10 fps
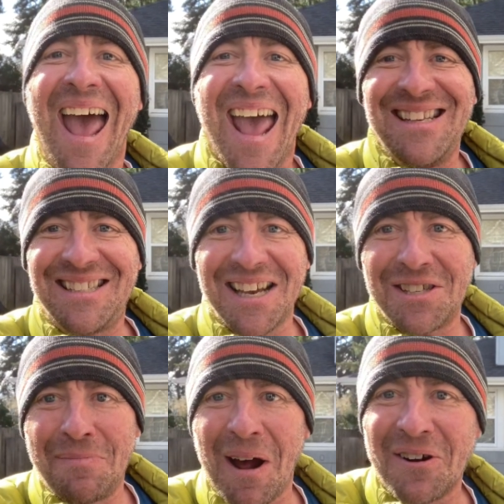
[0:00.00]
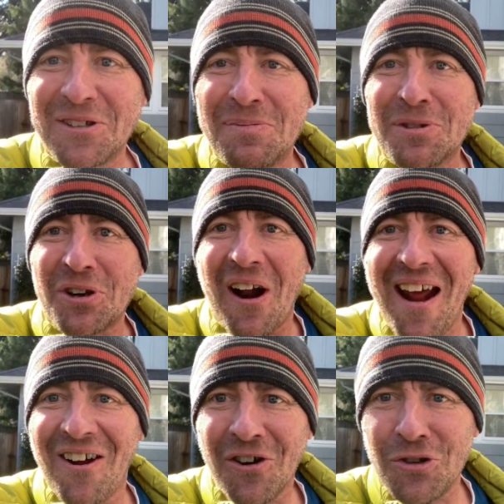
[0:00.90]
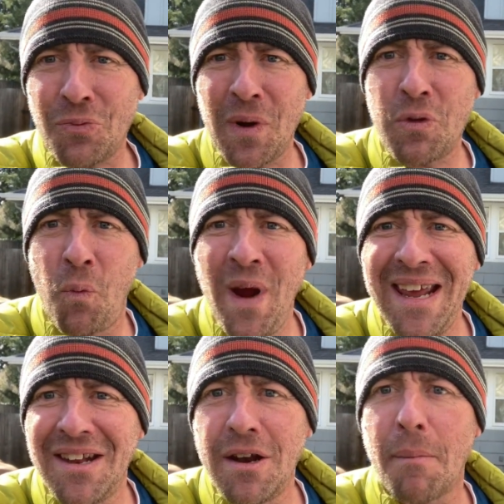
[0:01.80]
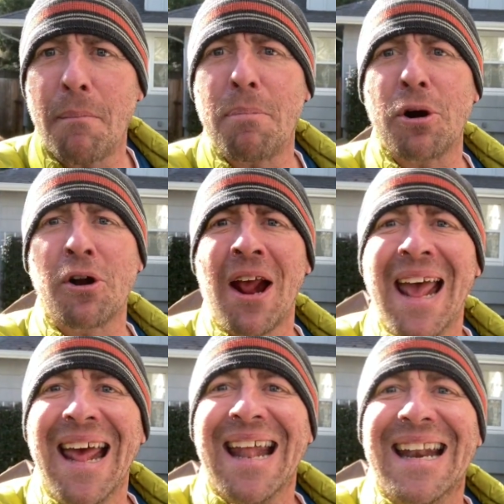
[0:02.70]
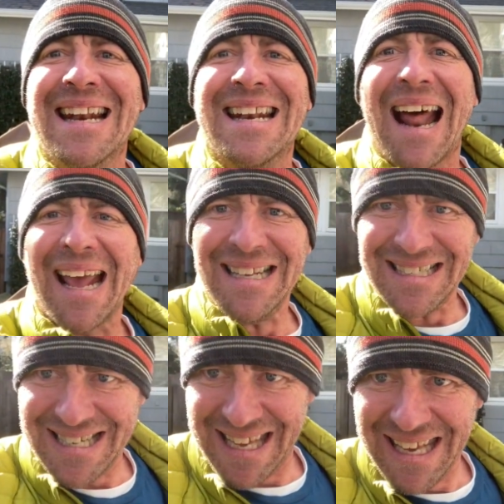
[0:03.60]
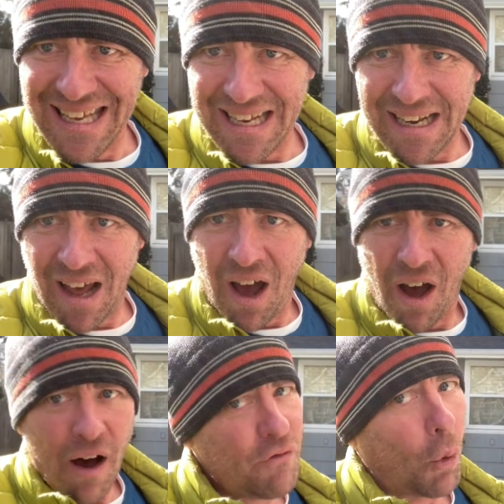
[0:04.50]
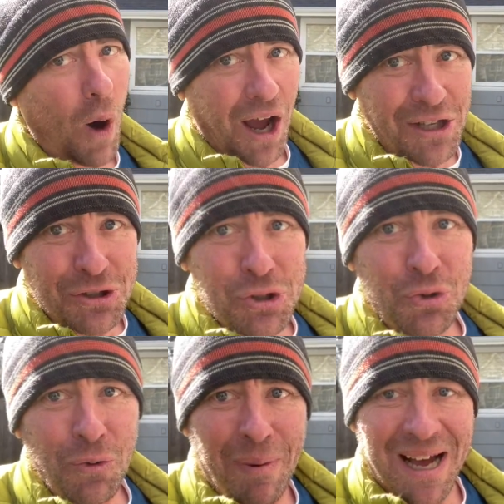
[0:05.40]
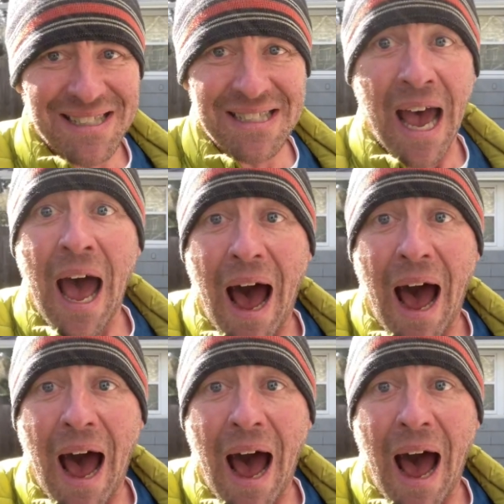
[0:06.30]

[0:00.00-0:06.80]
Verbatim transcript: Hey, Sexton Mountain, it's Mr. Hayhurst with week number 19 of the Walking School Bus.